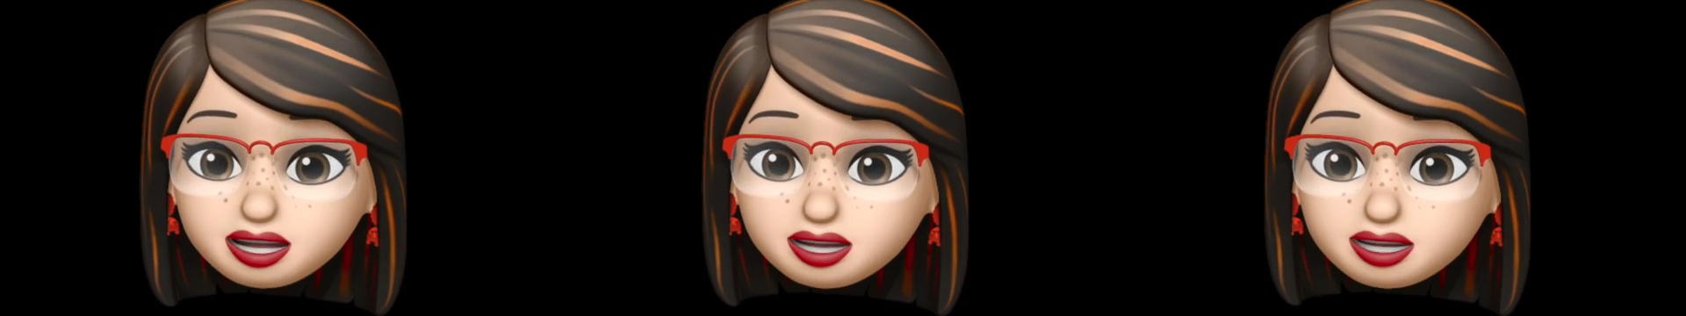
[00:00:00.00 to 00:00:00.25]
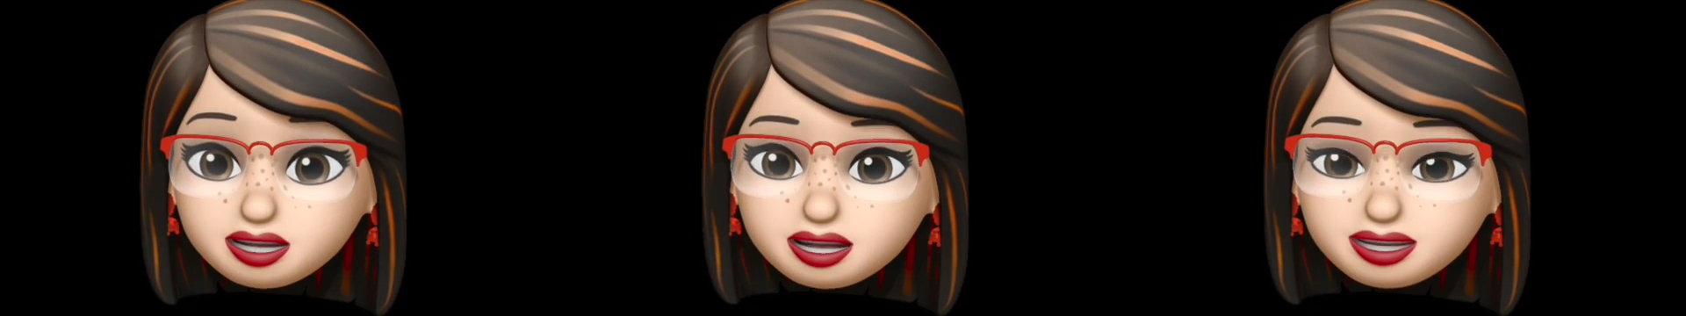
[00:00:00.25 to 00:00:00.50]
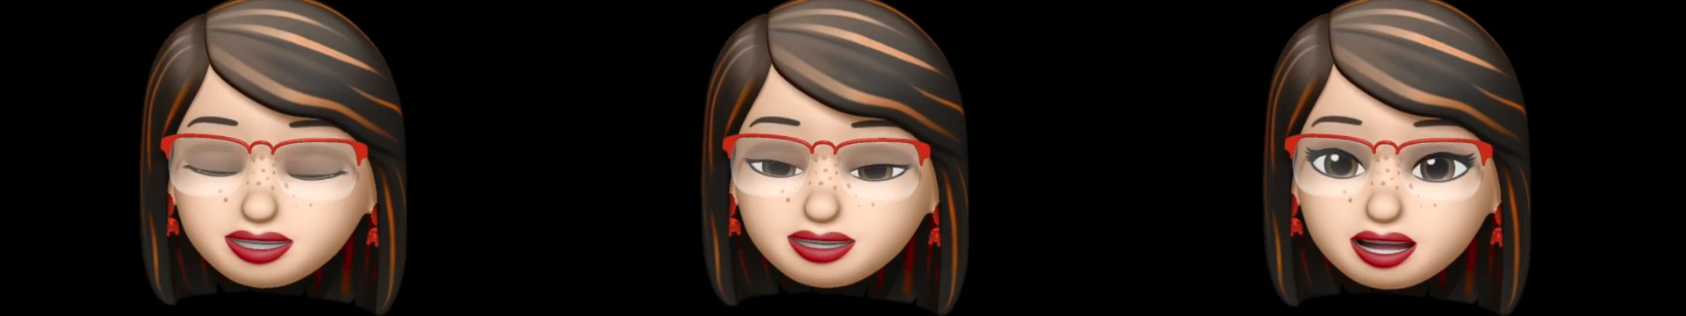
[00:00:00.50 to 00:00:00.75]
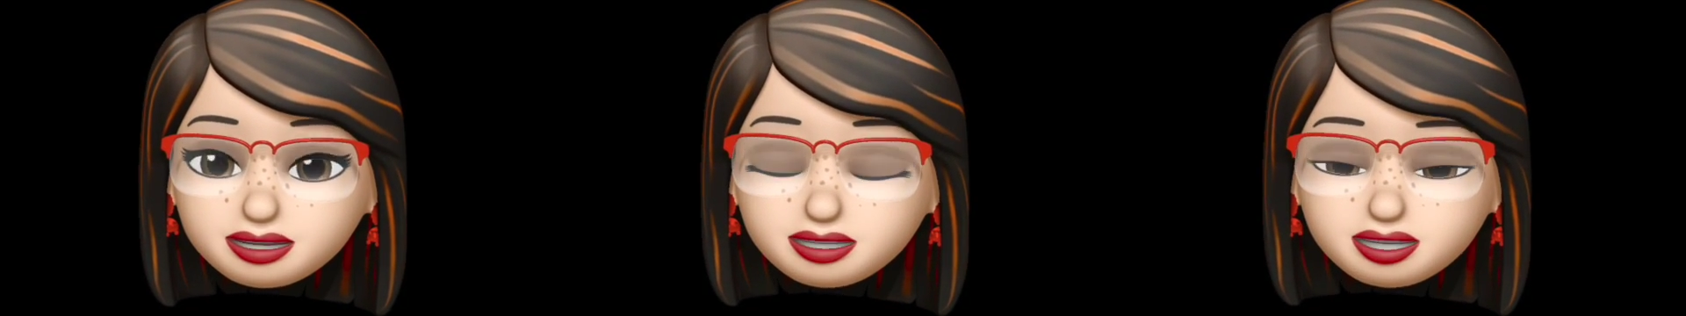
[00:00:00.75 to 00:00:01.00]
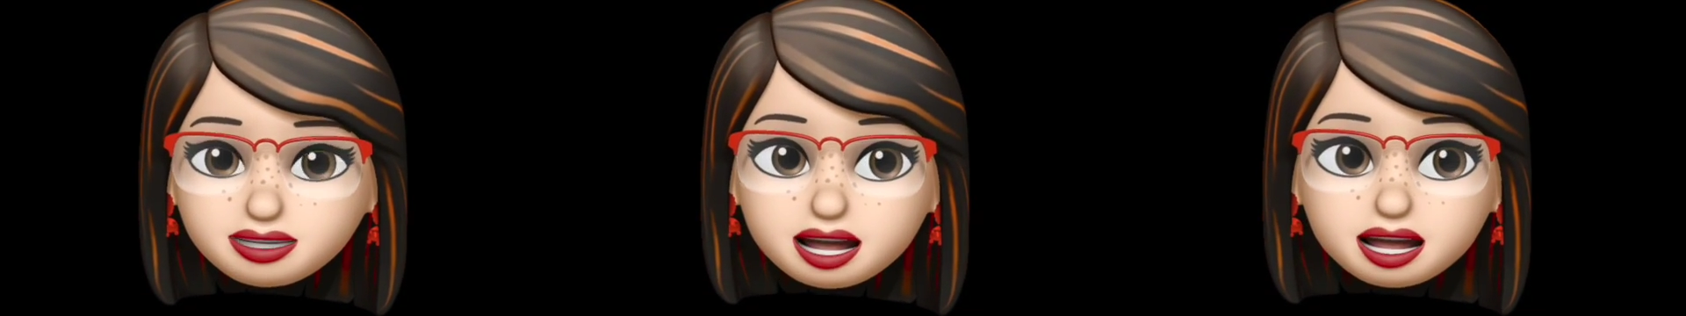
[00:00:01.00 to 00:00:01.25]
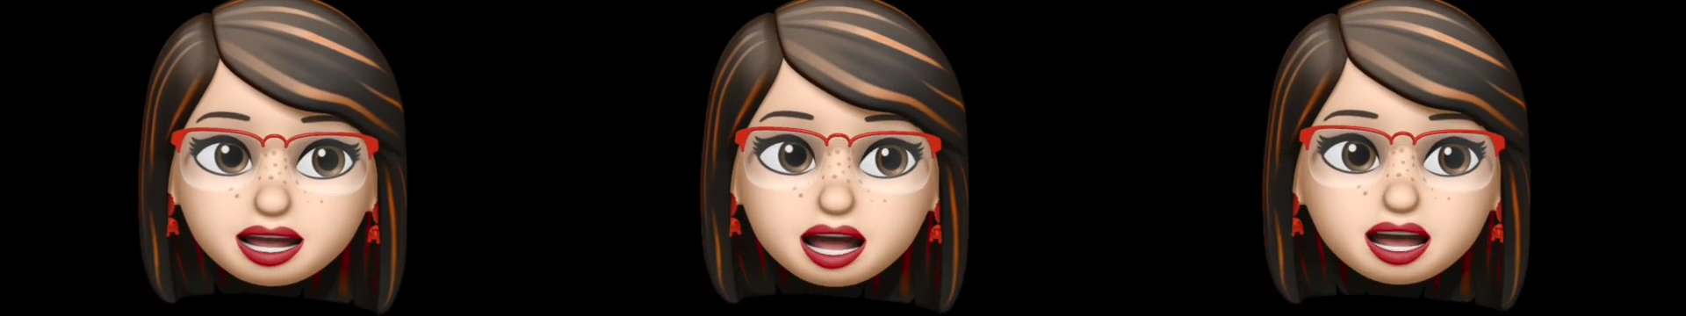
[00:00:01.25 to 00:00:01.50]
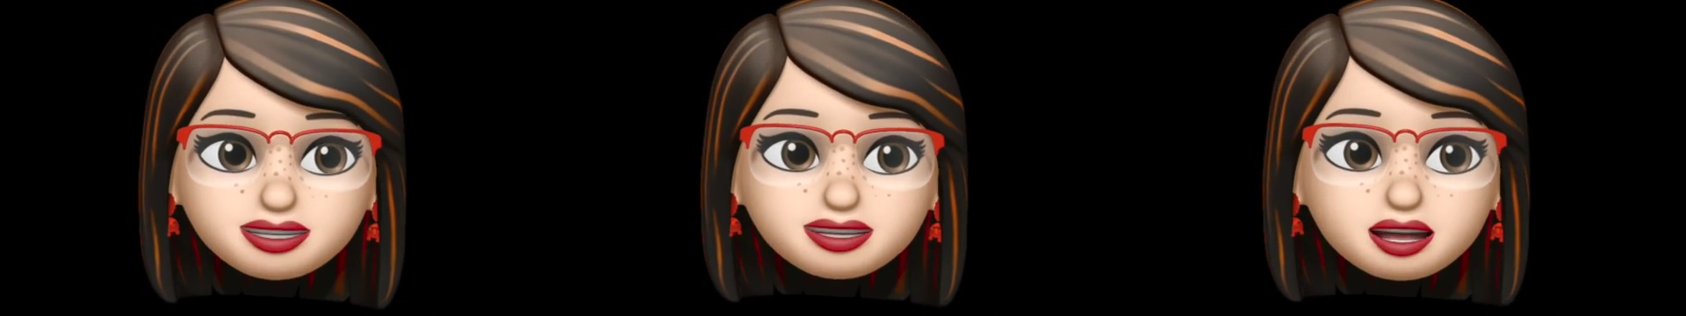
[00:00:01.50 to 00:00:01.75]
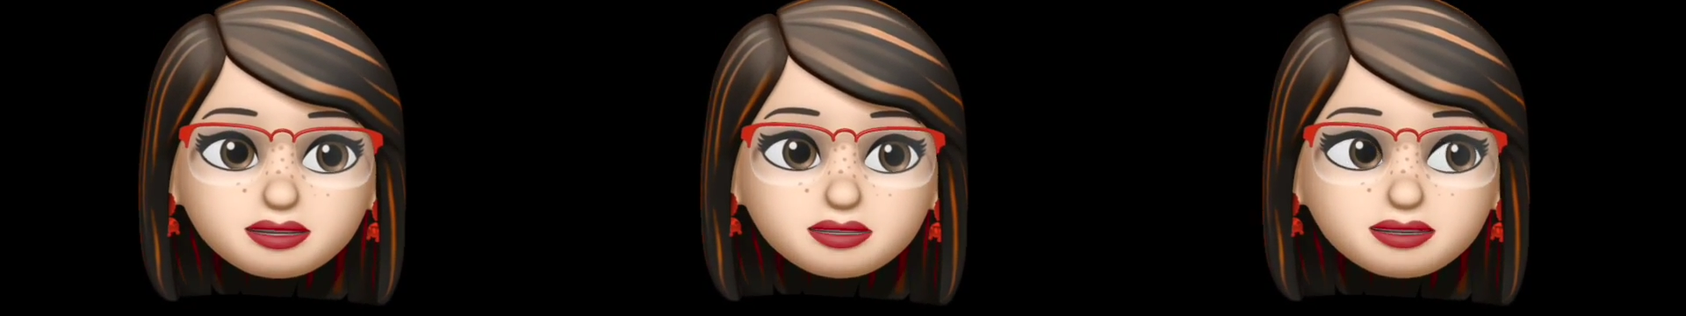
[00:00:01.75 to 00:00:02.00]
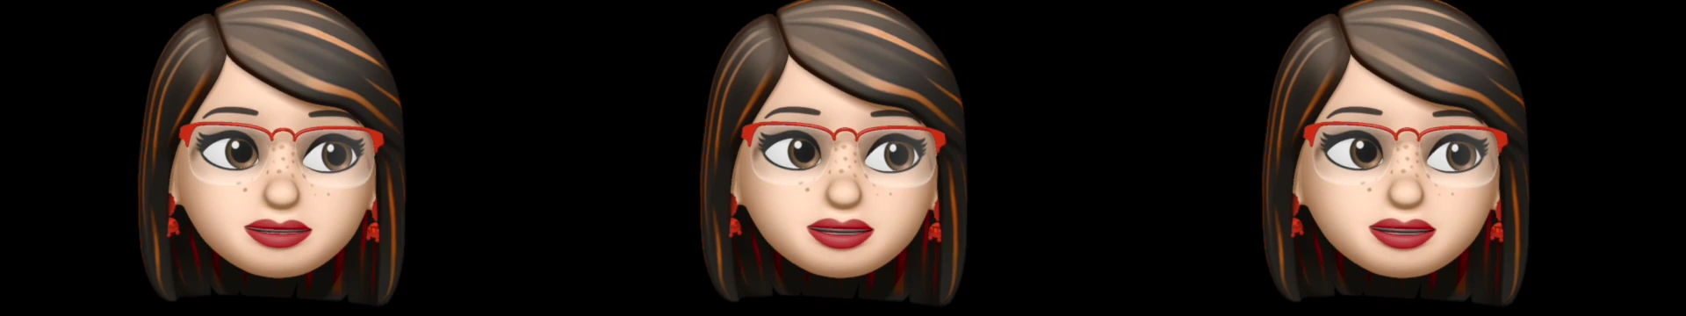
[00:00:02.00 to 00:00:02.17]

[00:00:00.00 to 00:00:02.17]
uncle on the farm that's taking care of him,